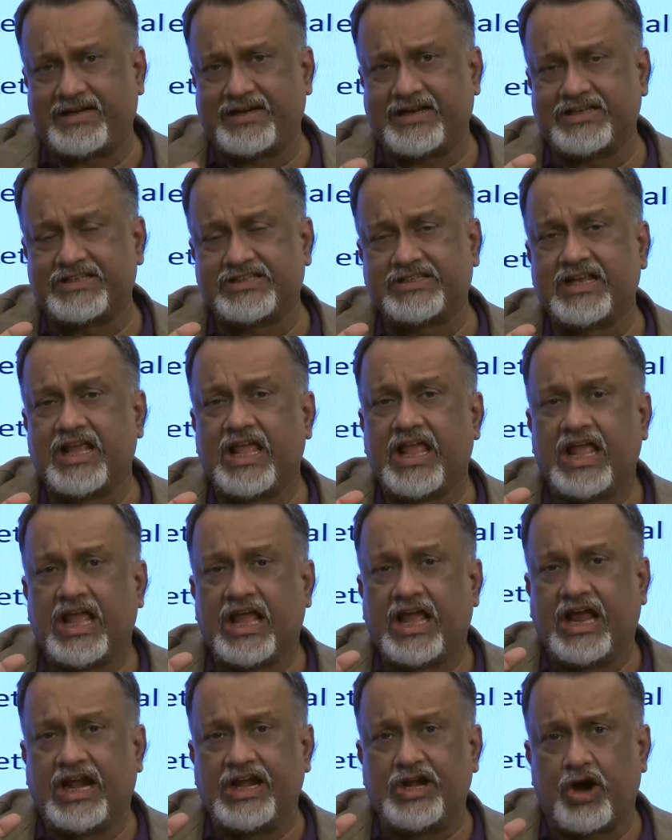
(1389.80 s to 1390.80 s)
is
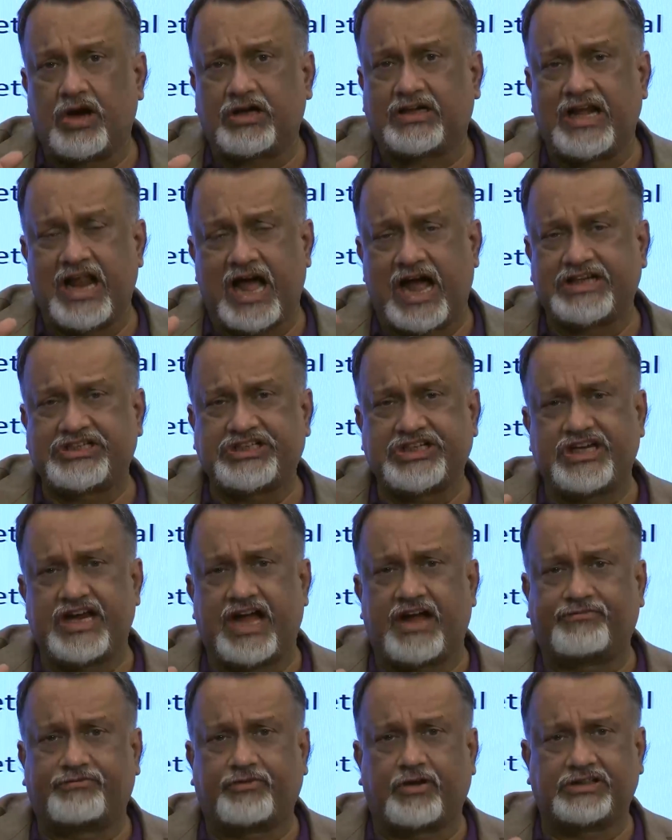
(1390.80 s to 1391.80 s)
not large
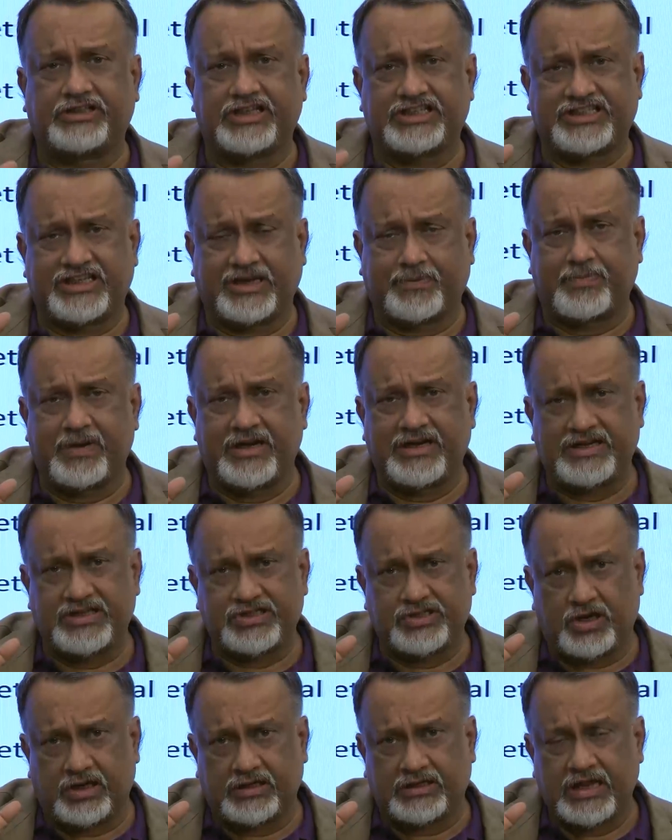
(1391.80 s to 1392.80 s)
enough or the segment is
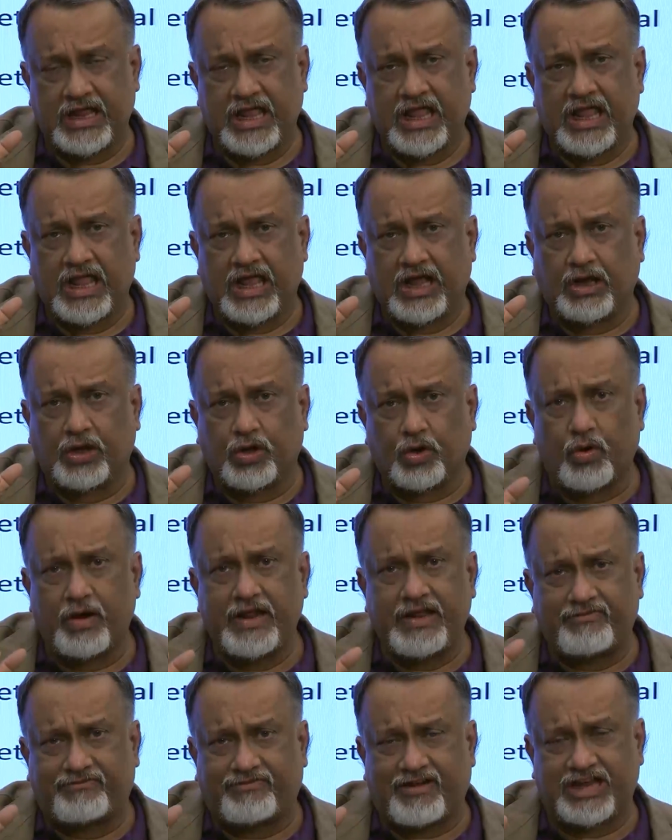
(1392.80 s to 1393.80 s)
not
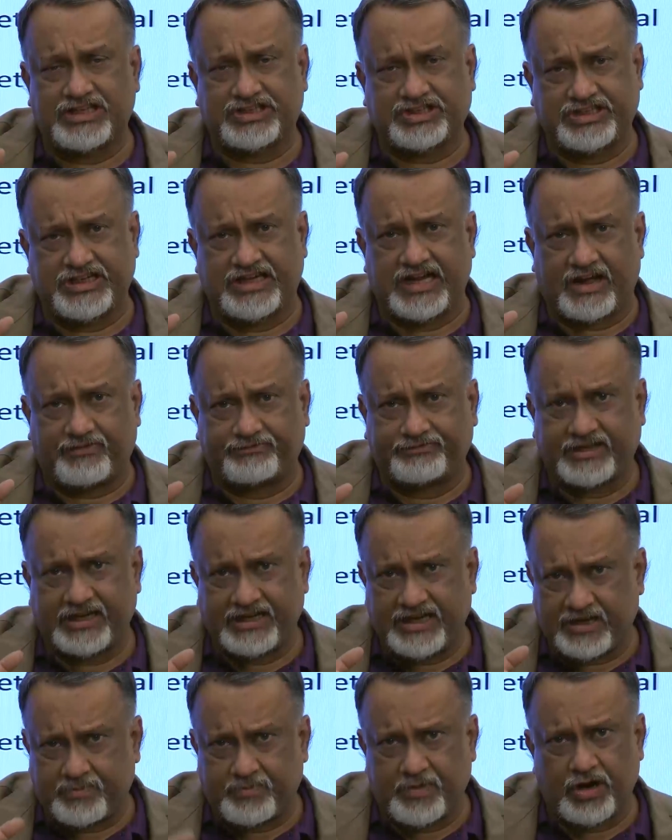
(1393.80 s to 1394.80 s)
growing fast enough, then
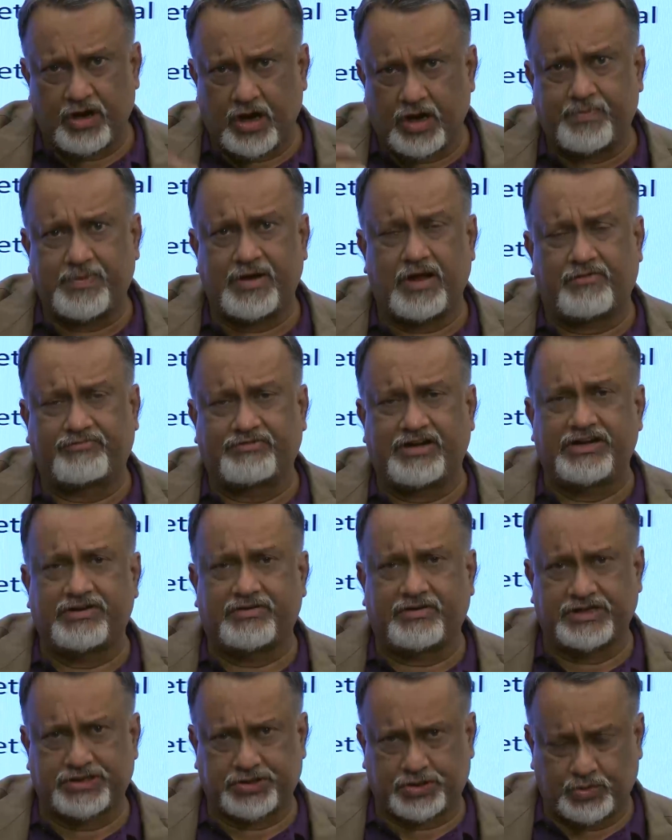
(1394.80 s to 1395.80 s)
it may not be of
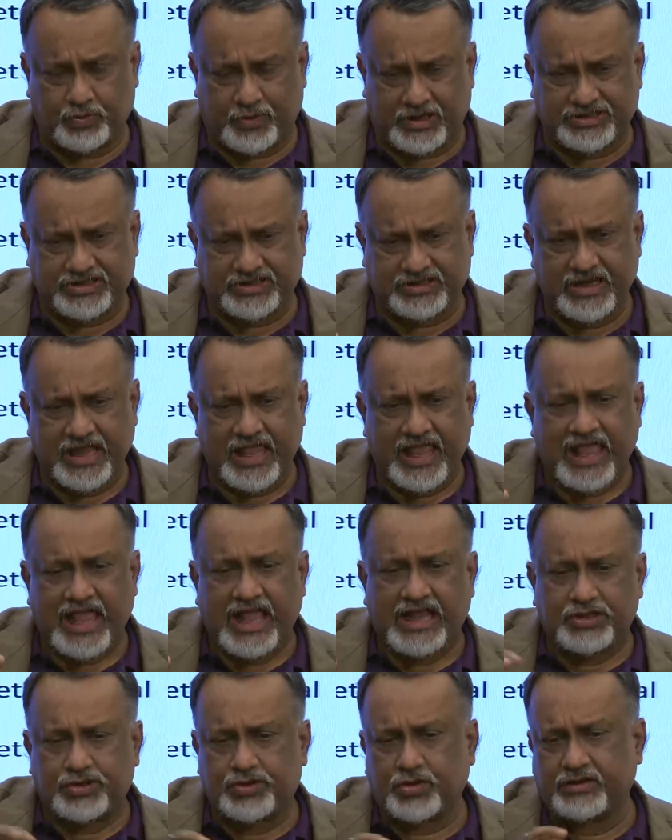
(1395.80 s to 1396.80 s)
interest to us.
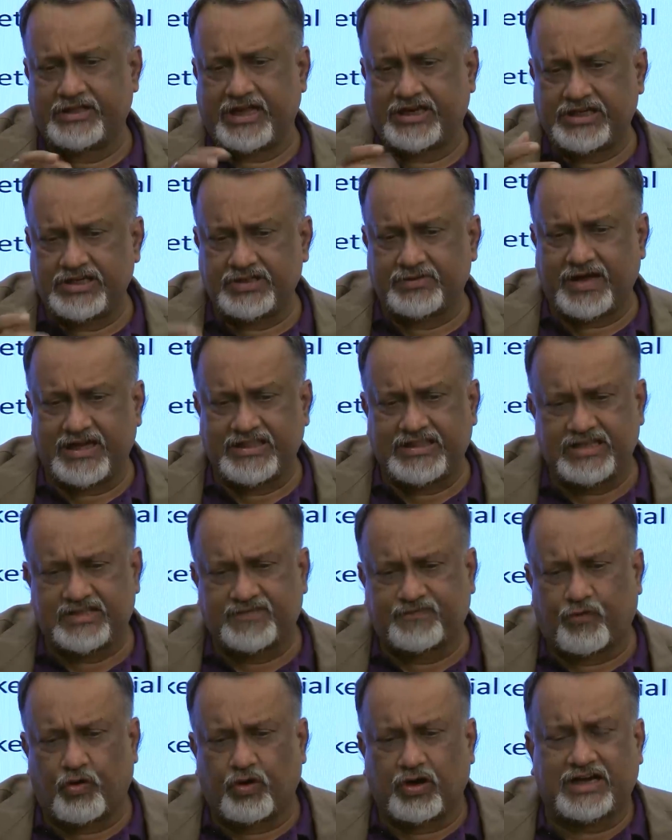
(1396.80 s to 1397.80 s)
So, that is why this
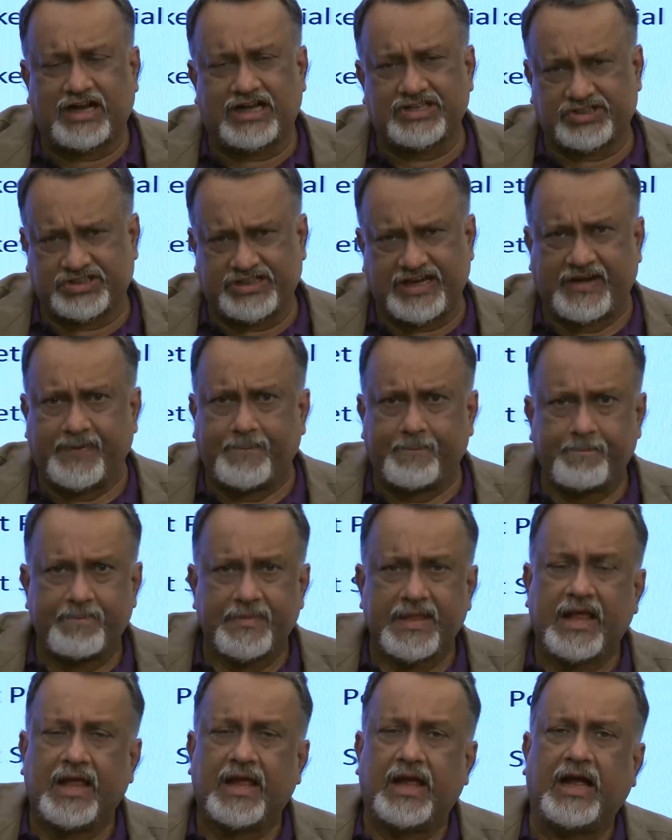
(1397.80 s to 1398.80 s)
forecasting
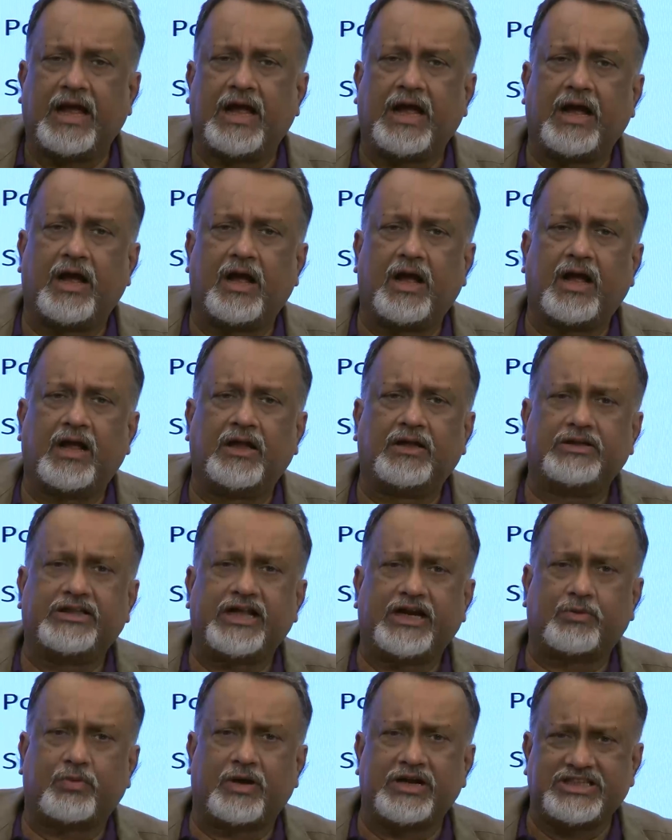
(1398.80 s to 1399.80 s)

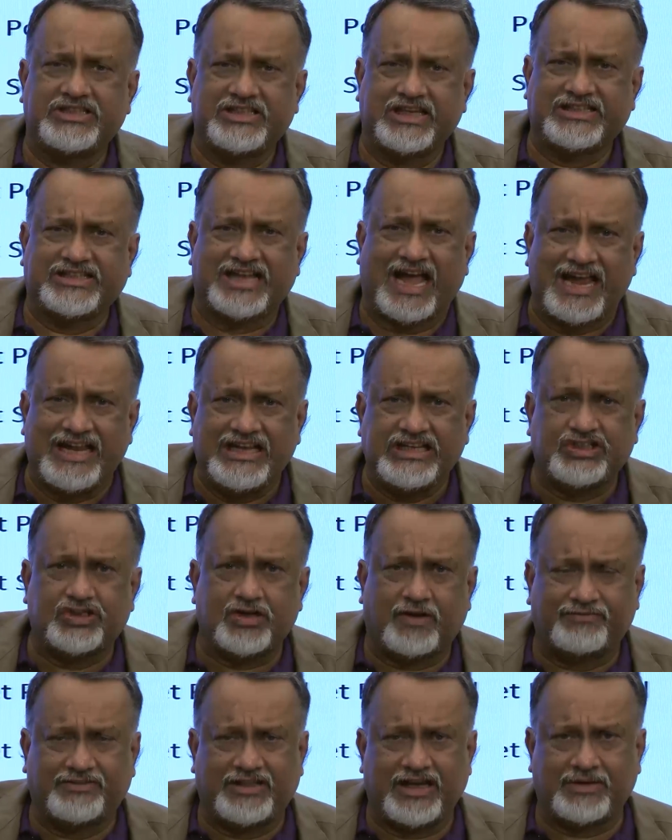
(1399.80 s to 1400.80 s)
that what is the size
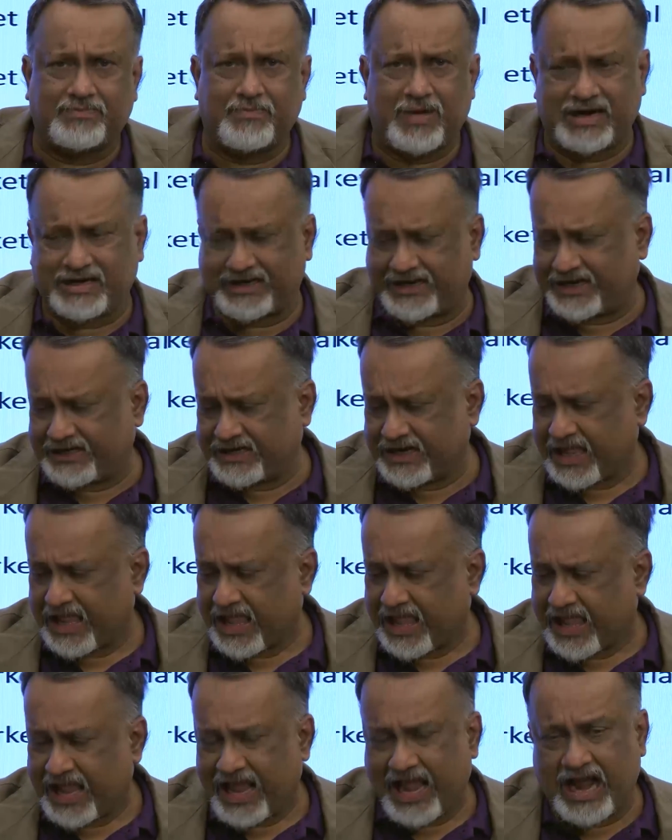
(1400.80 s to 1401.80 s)
of that market
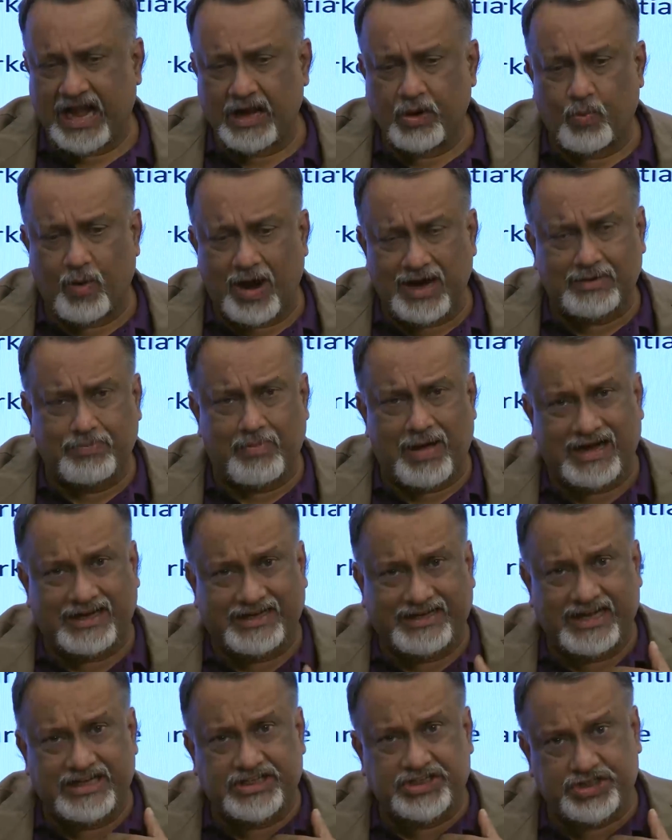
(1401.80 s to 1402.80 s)
and what
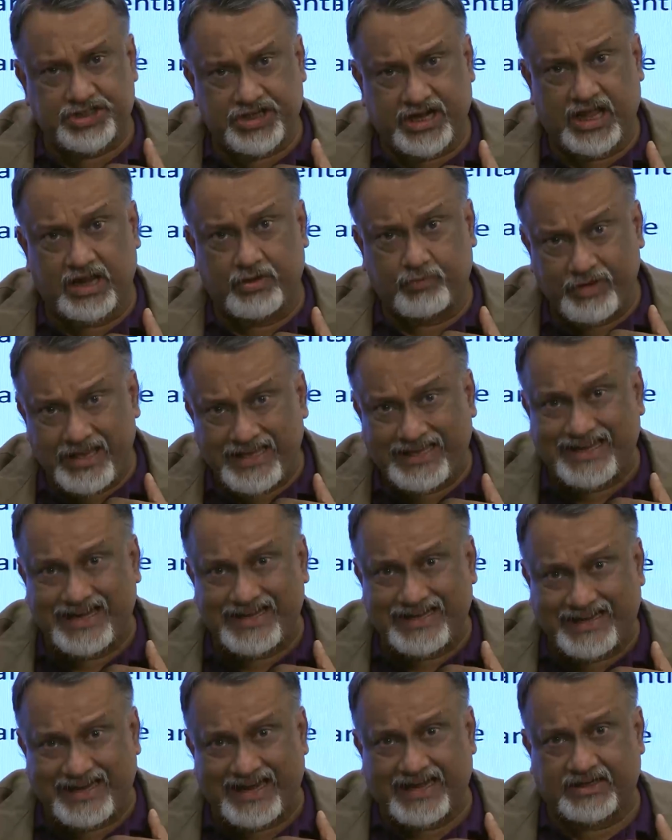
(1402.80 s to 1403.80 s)
market share we
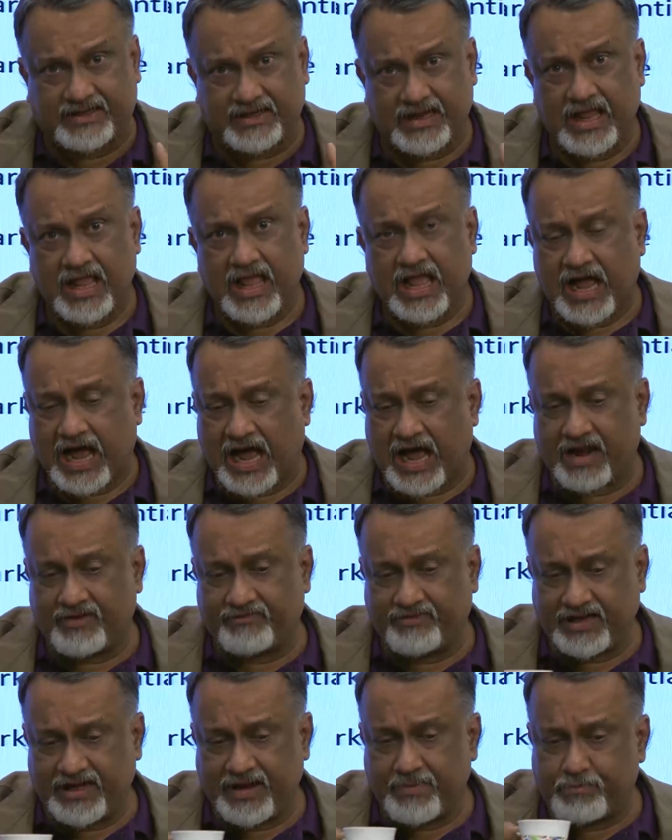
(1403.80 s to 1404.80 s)
can get are
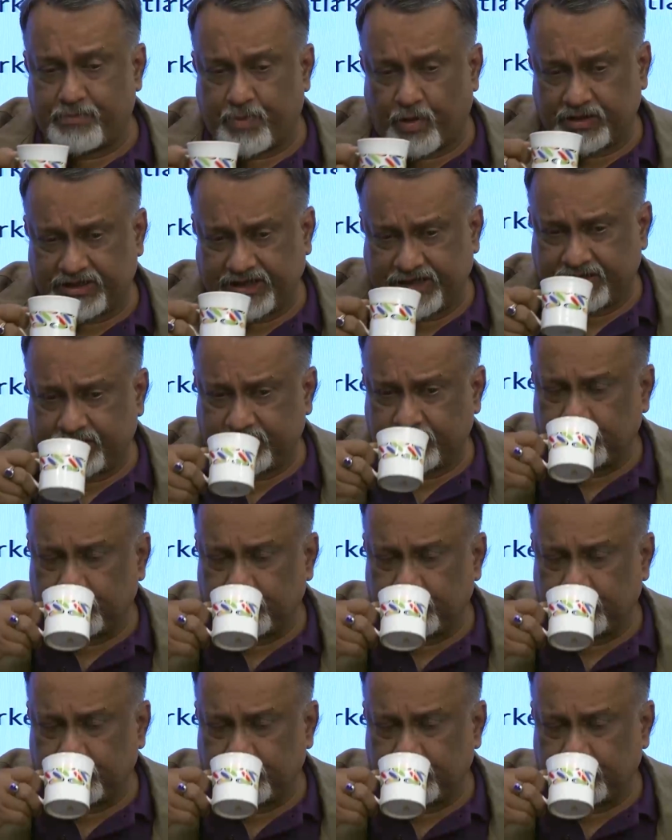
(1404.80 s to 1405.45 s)
very important